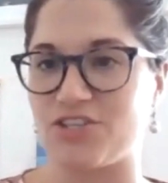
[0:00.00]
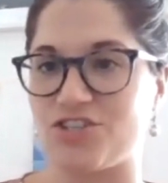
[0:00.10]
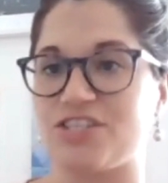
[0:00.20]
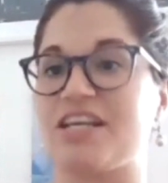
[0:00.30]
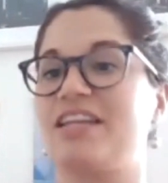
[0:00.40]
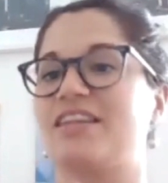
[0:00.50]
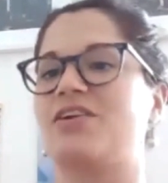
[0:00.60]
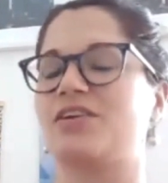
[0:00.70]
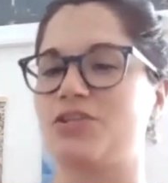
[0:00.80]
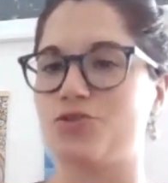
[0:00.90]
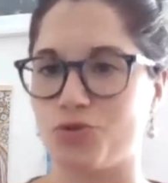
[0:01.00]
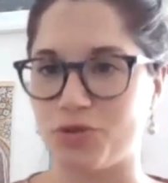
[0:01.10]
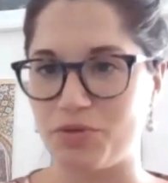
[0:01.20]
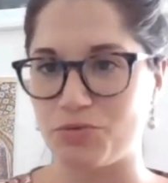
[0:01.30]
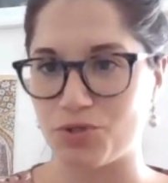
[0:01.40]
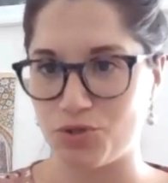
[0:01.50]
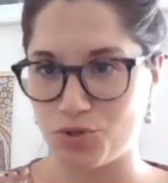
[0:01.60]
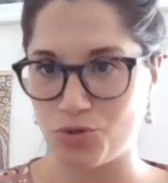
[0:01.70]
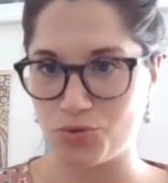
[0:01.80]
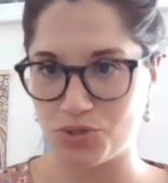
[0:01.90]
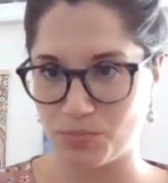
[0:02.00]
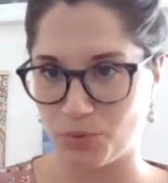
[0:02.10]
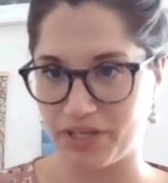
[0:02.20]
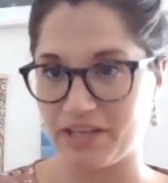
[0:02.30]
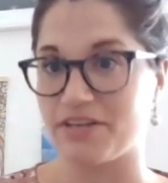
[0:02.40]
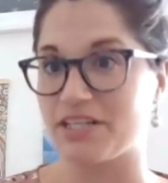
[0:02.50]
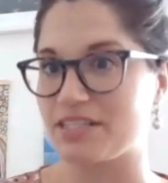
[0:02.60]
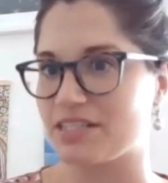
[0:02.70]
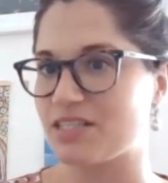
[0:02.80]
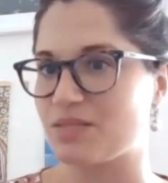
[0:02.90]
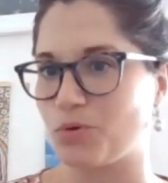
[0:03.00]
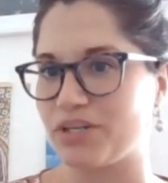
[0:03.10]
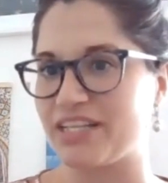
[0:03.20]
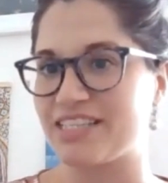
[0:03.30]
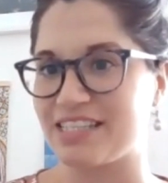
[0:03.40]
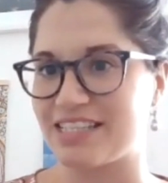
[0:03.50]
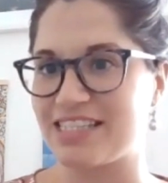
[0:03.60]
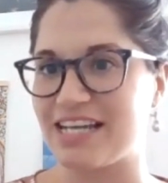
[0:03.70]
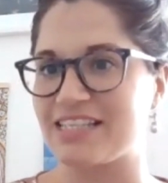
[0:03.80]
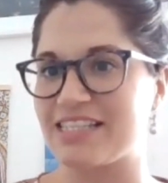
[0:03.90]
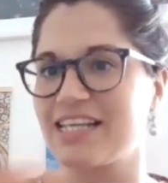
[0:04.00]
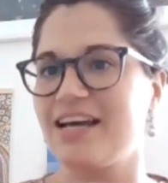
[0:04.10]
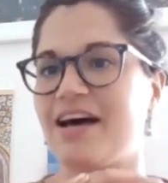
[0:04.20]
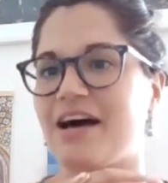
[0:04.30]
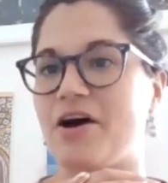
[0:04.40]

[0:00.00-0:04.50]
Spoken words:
the fashion that contributes to sporting events and sporting success.